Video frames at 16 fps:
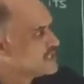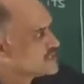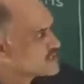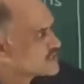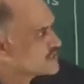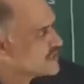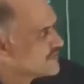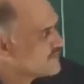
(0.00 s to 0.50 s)

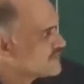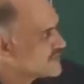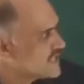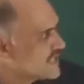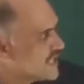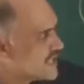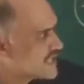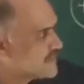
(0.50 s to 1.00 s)
So if
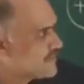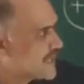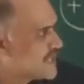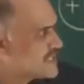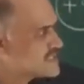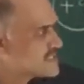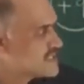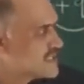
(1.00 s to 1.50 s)
they are
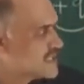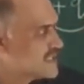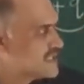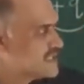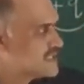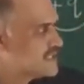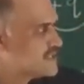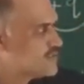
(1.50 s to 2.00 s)
imaginary,
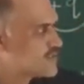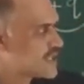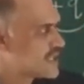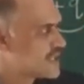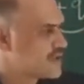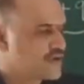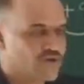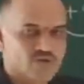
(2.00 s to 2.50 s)
you
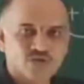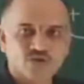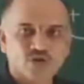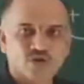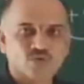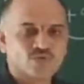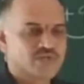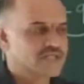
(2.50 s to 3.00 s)
cannot
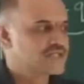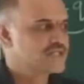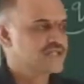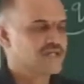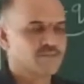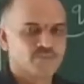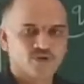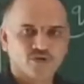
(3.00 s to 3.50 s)
count the
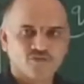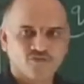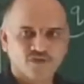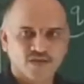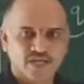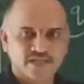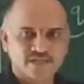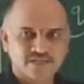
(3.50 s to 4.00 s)
number of
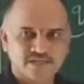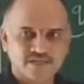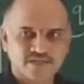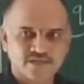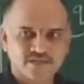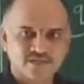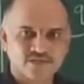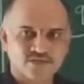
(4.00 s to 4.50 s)
lines.
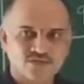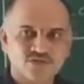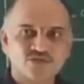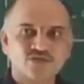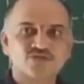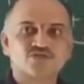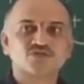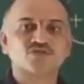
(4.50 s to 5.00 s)

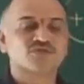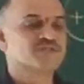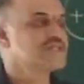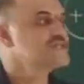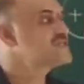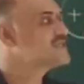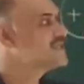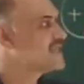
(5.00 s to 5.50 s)
So
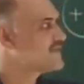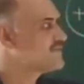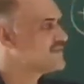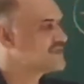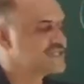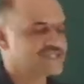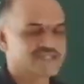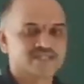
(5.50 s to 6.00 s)
this
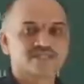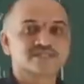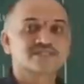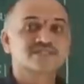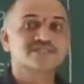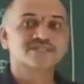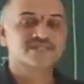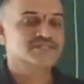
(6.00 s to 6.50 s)
definition is
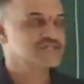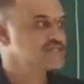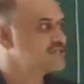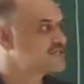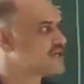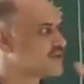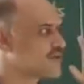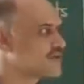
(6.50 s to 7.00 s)
just a
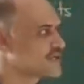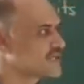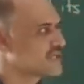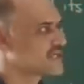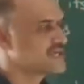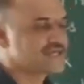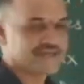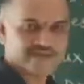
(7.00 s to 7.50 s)

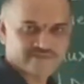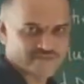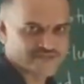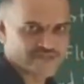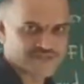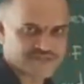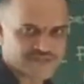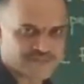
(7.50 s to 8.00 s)
theoretical
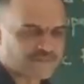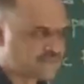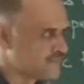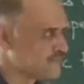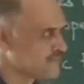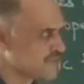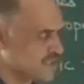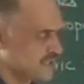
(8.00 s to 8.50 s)
definition.
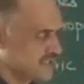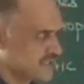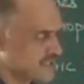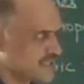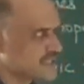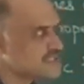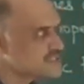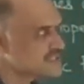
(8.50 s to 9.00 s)

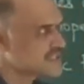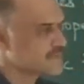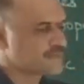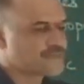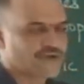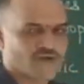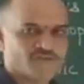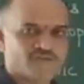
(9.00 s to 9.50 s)
That is the
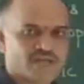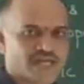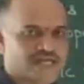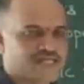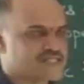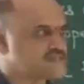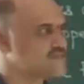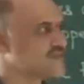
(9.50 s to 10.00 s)
number of
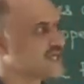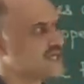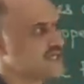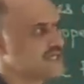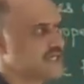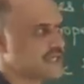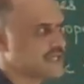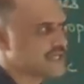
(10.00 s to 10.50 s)
lines we are
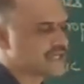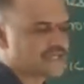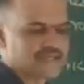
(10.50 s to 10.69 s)
telling.